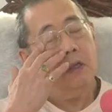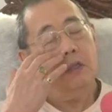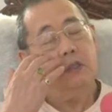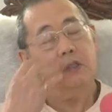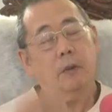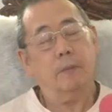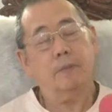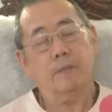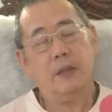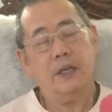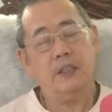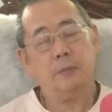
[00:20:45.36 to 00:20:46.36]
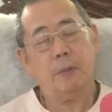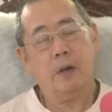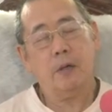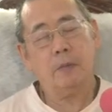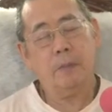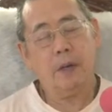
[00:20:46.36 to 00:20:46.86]
So, it is
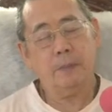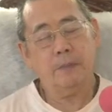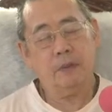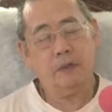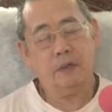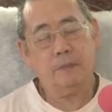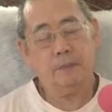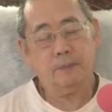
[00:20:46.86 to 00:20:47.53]
popular,